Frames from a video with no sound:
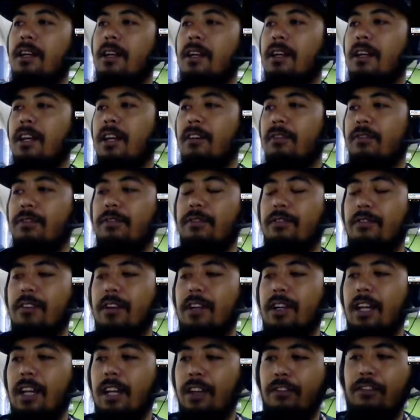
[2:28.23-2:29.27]
If
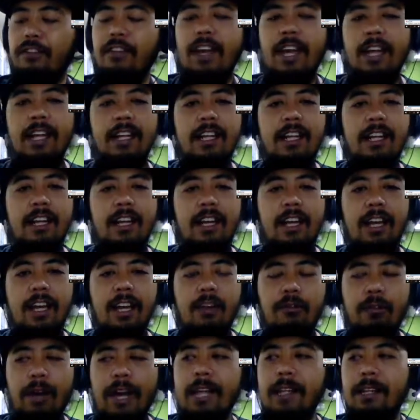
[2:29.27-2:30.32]
if and
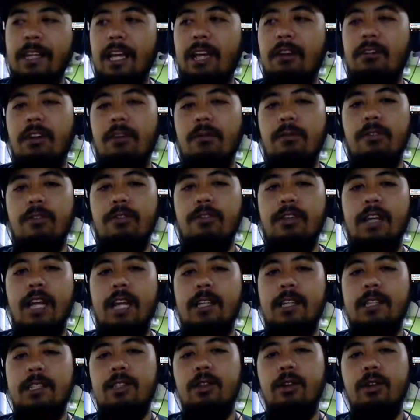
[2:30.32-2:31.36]
when they remove that,
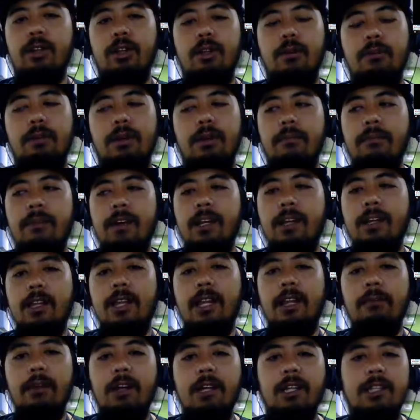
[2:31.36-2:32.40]
it's going to be a big
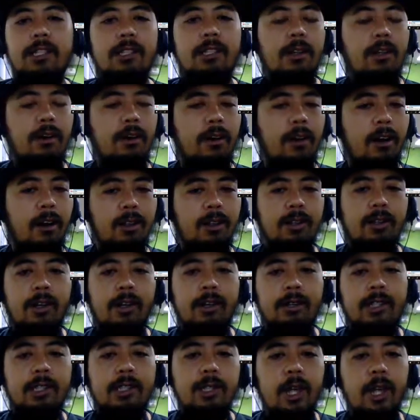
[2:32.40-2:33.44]
thing, because all
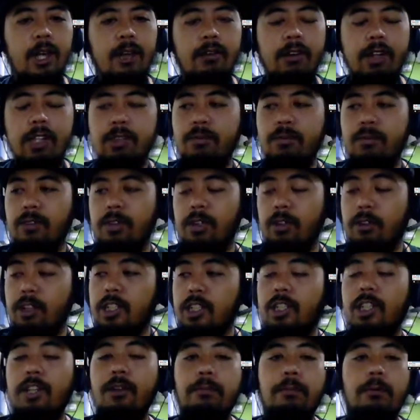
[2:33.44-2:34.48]
throughout the Star Wars, the
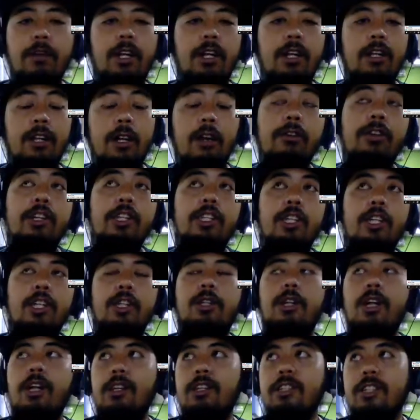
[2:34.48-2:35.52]
original pre, the original
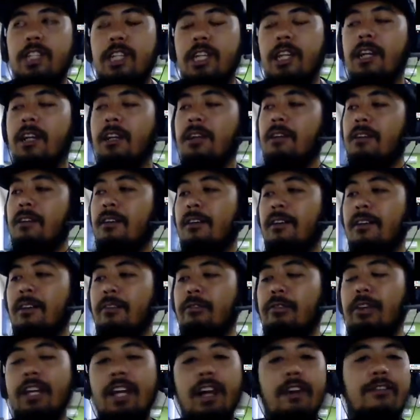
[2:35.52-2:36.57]
trilogy,
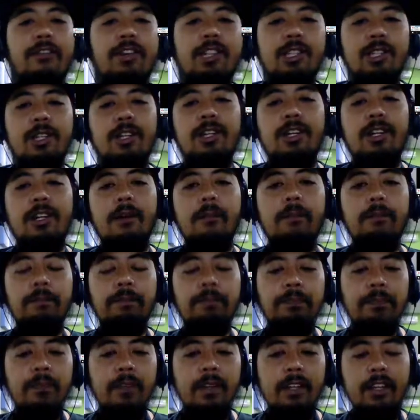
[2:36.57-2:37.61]
we never saw
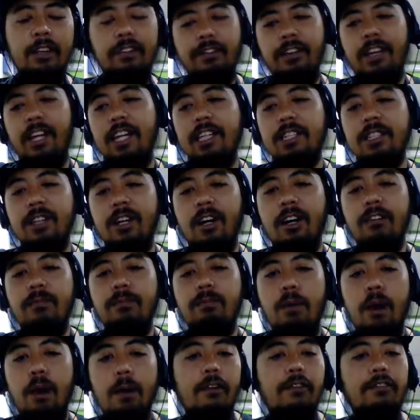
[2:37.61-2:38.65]
the face of
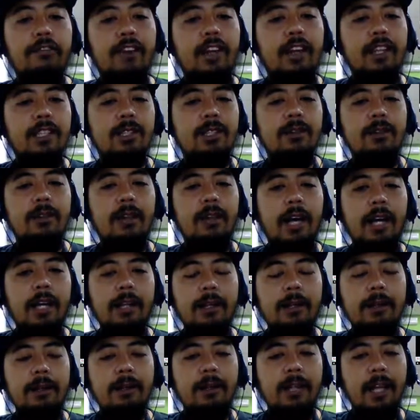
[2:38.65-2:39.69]
Boba Fett. So I
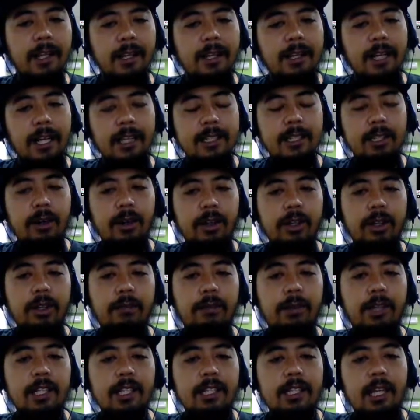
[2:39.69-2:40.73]
think that's going to
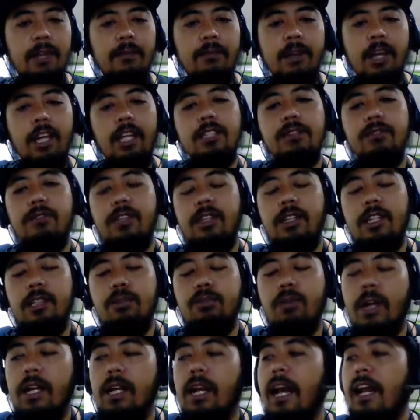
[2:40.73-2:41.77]
be the same case for this
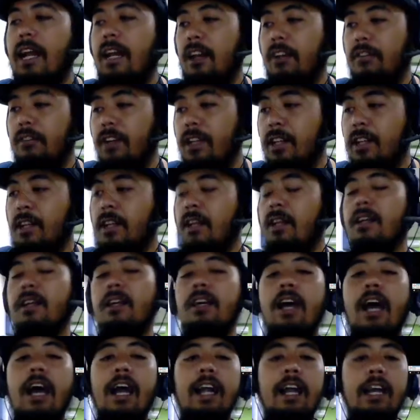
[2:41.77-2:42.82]
one. I love it.
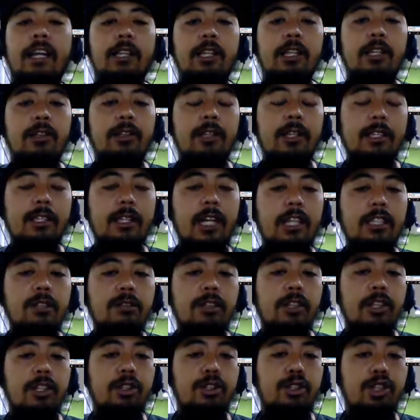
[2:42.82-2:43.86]
I like the new designs for
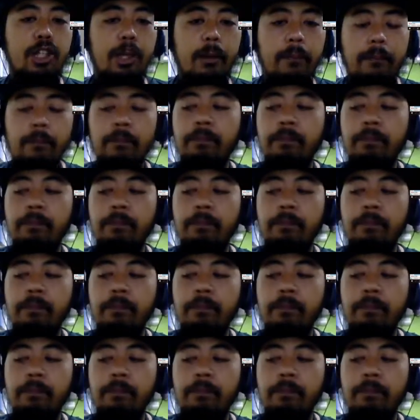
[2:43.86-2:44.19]
the new ship.